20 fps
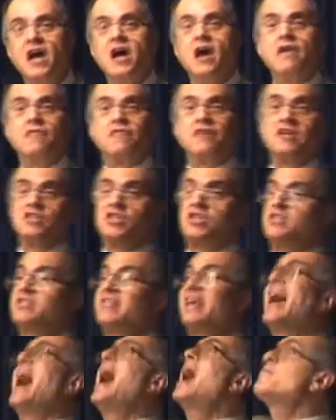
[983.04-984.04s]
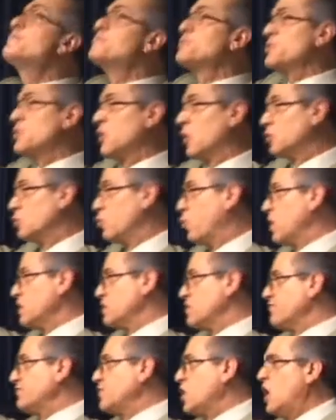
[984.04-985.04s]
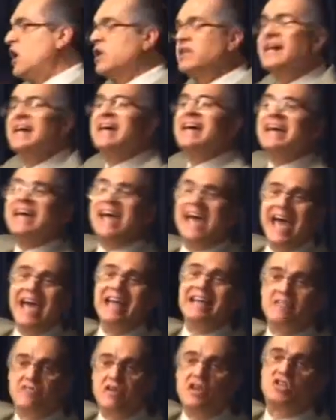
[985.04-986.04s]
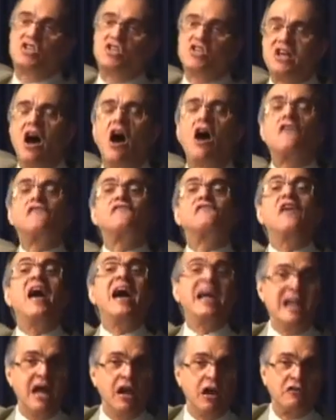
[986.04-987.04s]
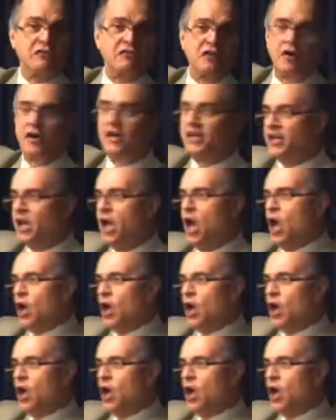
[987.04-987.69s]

This is the absolute word of God, and this is our final authority.